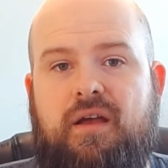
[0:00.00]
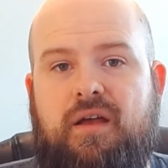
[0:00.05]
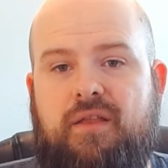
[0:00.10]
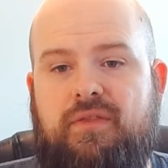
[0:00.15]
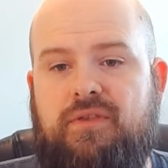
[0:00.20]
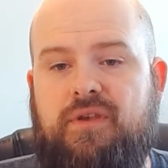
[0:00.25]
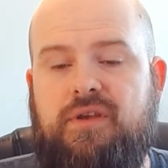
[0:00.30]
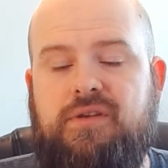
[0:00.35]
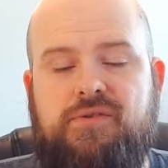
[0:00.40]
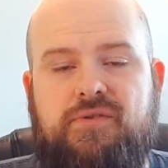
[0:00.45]

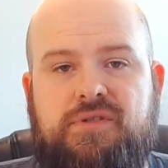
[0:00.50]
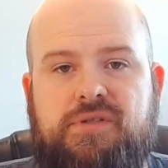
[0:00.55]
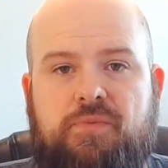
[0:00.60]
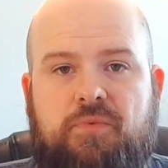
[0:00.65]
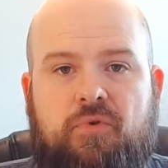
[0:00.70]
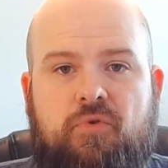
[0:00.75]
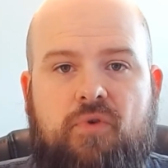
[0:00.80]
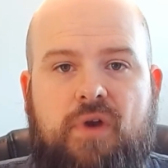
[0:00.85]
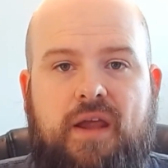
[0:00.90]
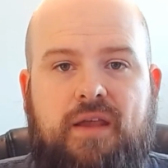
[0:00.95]
These are some
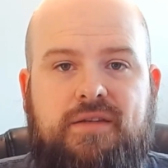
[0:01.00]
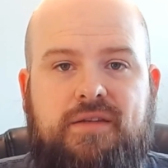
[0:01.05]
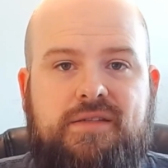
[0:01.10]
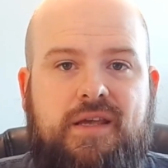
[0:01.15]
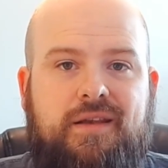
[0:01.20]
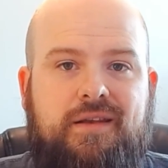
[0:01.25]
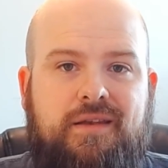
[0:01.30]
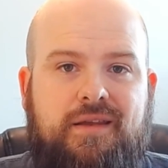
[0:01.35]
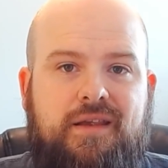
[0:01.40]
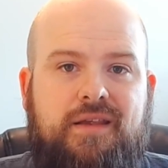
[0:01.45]
great
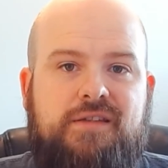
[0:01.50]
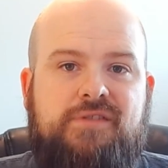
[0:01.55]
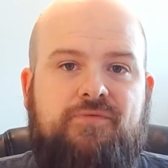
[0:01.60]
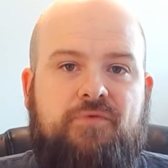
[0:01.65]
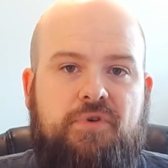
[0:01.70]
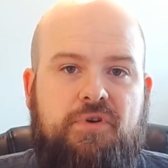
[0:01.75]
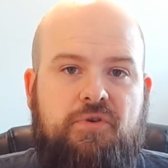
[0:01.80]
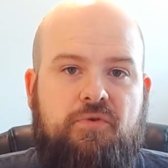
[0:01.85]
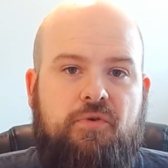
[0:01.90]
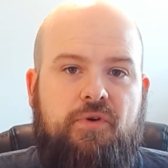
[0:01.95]
techniques for
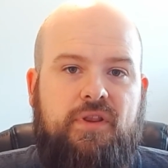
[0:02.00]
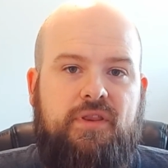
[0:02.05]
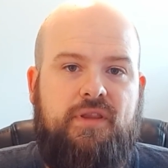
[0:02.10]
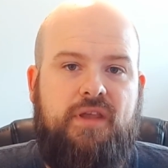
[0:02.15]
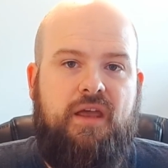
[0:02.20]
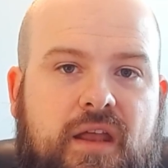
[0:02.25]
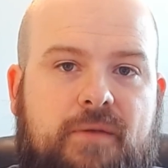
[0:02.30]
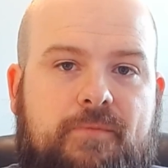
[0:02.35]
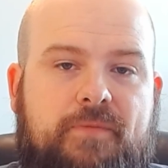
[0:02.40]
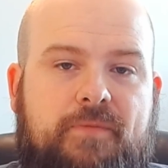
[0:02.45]
doing that.